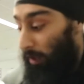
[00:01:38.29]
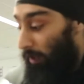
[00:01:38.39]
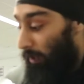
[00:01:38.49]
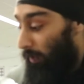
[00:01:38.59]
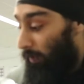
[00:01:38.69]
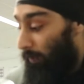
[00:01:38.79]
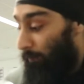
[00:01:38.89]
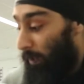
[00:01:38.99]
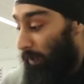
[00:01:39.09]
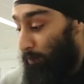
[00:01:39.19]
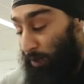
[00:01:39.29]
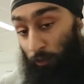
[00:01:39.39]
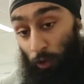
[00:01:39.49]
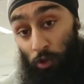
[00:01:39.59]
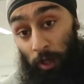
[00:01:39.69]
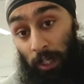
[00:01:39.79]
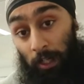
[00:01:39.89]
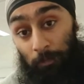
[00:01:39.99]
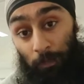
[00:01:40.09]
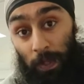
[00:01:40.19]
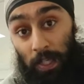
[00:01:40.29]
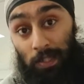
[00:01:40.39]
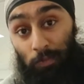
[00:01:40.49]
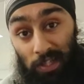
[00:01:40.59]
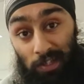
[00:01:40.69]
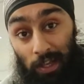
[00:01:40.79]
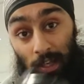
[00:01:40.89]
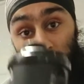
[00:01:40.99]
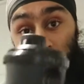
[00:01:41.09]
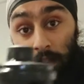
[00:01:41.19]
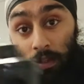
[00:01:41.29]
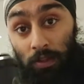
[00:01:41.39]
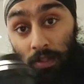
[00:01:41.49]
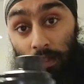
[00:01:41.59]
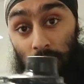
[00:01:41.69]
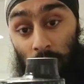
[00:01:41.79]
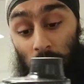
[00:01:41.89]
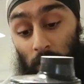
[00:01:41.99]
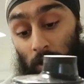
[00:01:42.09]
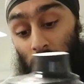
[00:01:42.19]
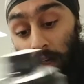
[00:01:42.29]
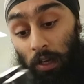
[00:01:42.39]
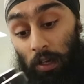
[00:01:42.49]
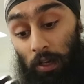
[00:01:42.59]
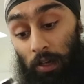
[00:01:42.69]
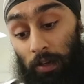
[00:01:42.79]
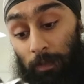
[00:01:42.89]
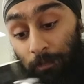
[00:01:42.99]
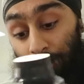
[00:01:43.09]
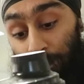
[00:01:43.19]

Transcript: uh, before training is BCAAs this is um,